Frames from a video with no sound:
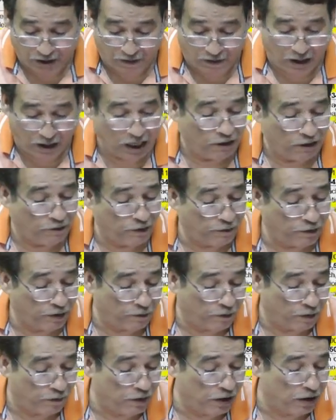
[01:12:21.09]
However,
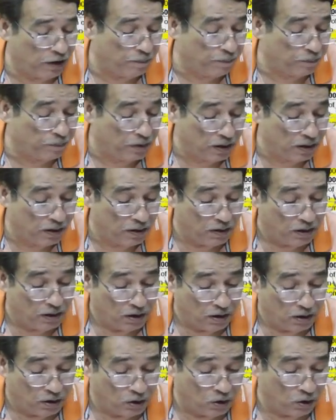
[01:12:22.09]
we will
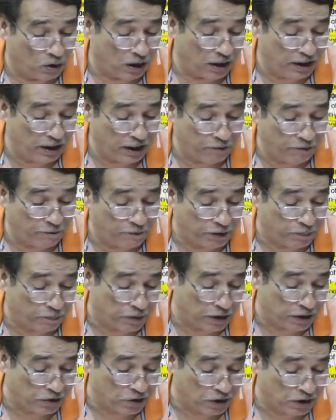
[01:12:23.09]
go ahead with
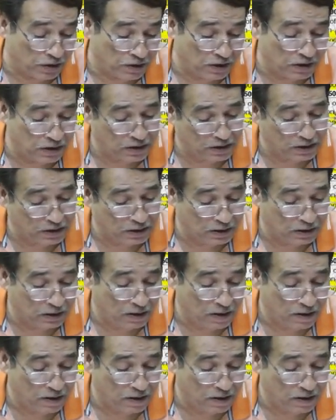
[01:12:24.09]
purchases.